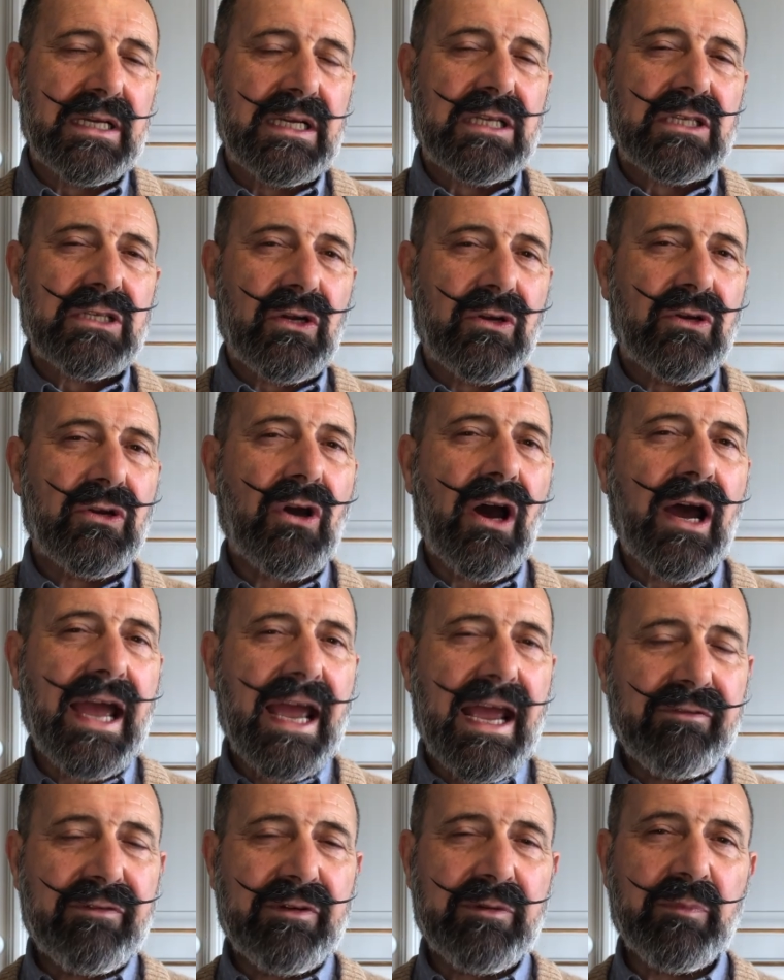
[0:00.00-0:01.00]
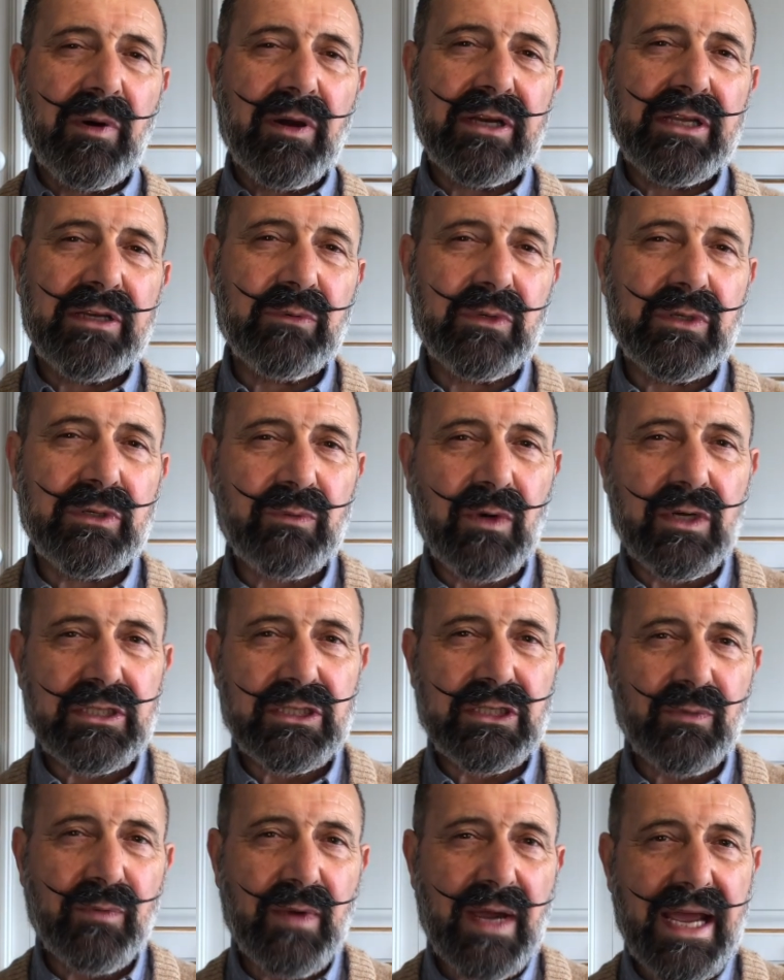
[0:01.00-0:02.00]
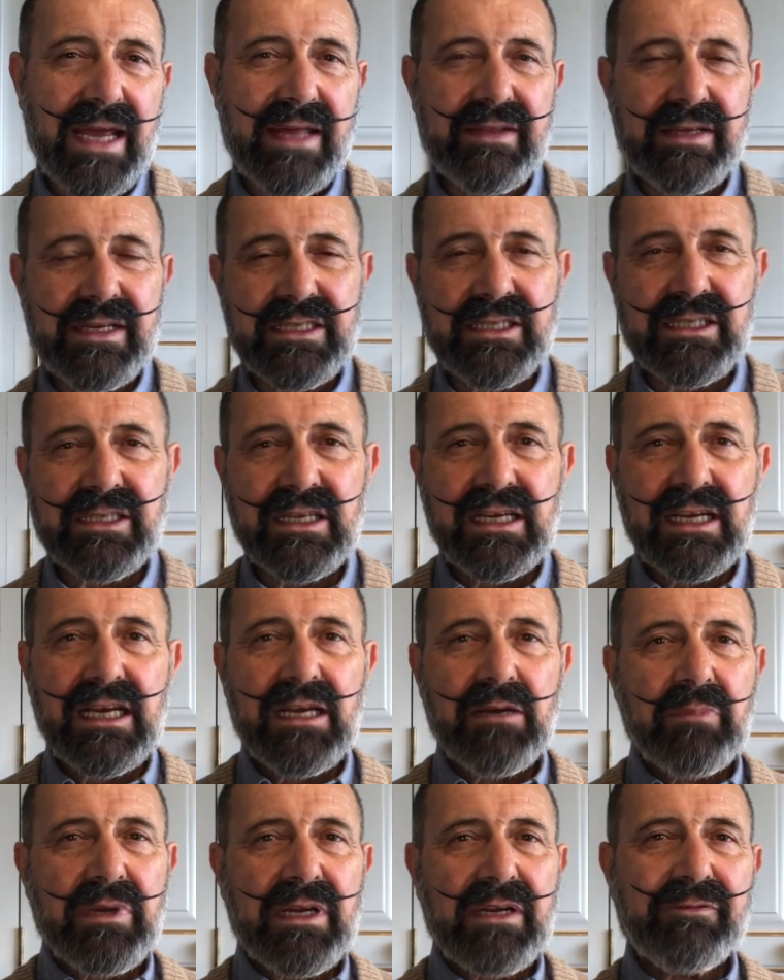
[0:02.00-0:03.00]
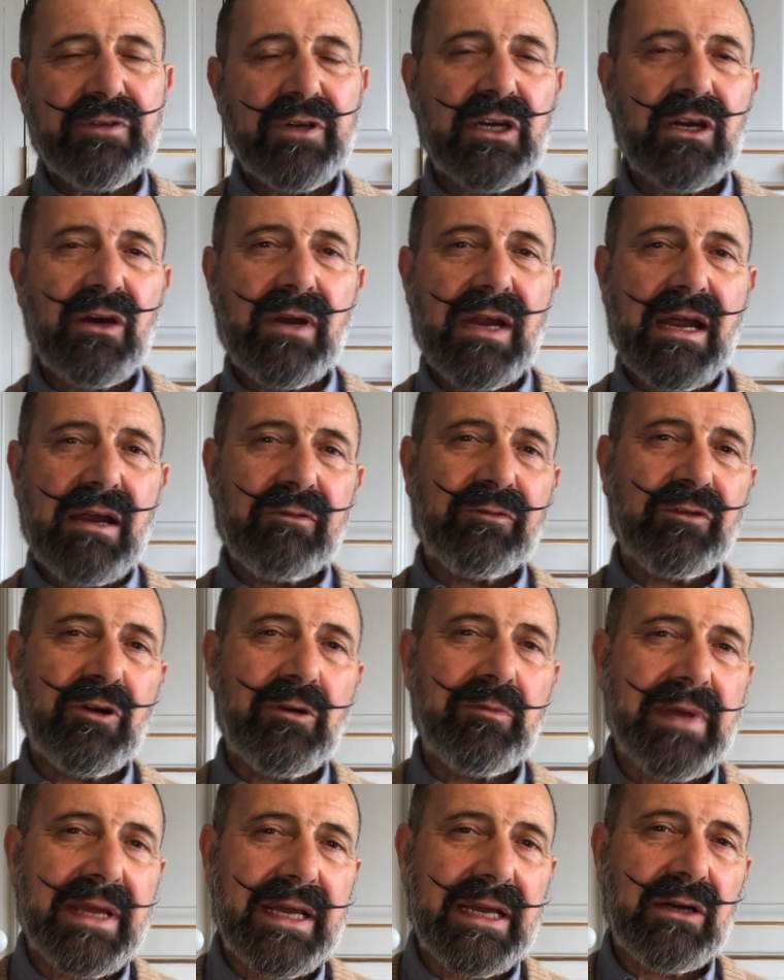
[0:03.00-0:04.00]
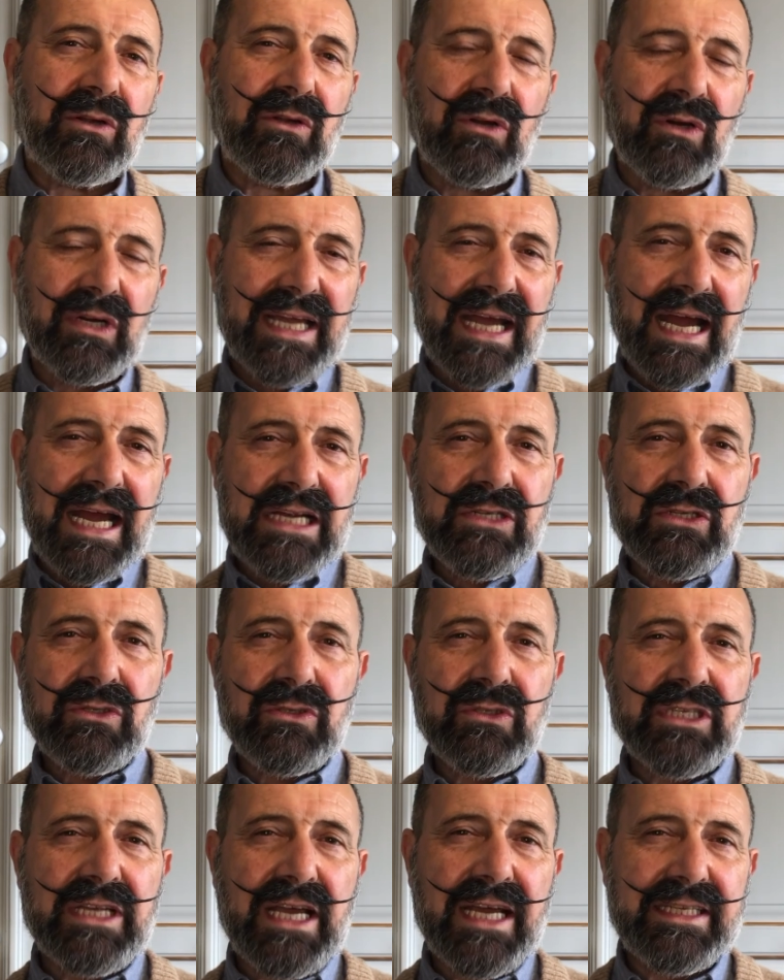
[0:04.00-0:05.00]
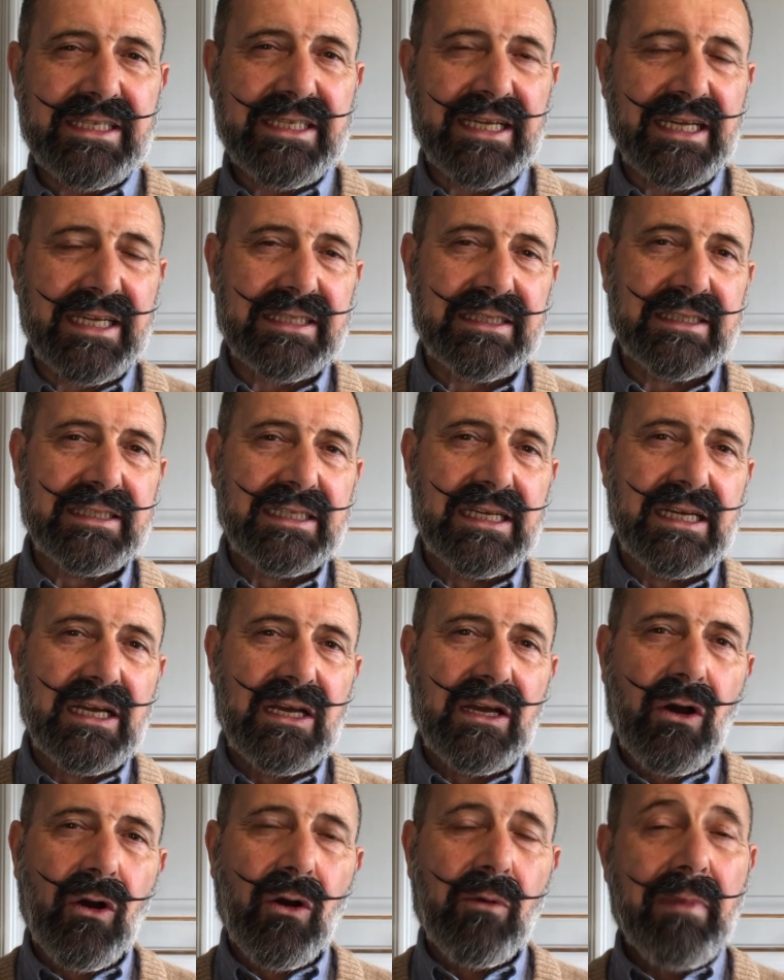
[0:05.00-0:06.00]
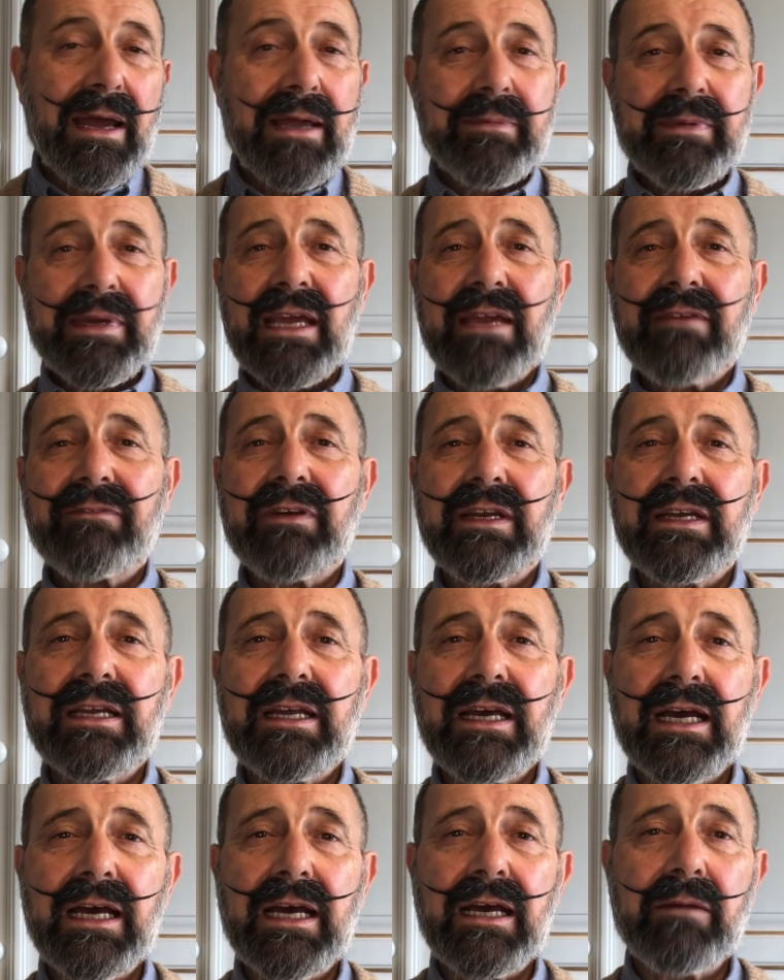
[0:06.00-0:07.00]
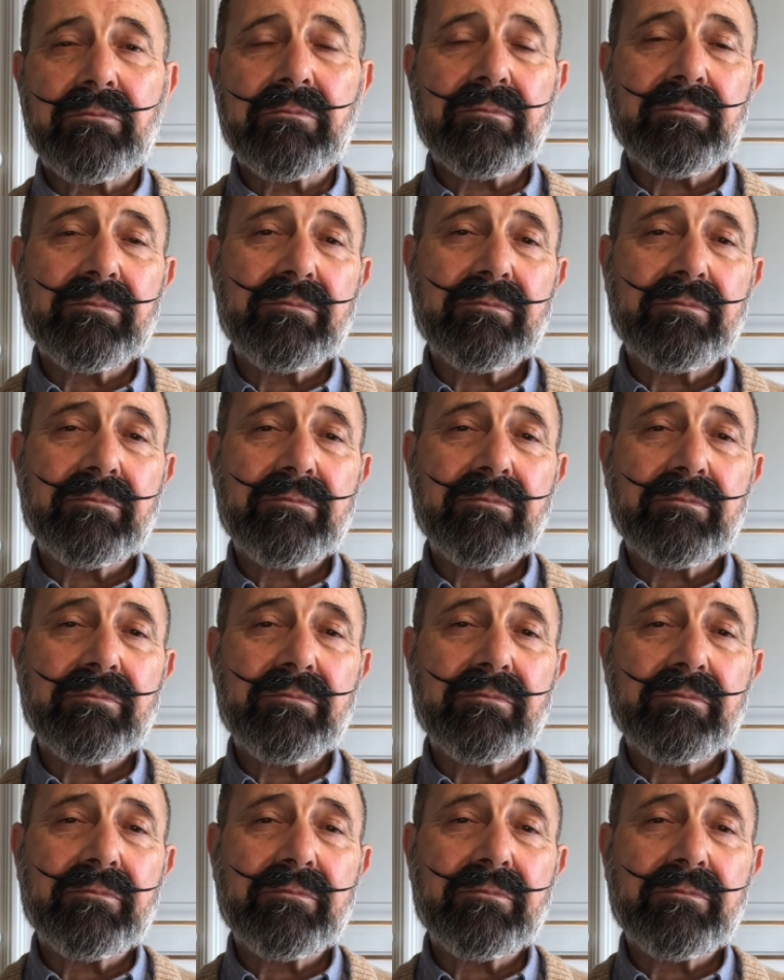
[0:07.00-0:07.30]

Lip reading: So not everybody would want to wear this, but if you're going out for a meal or casual setting, or maybe even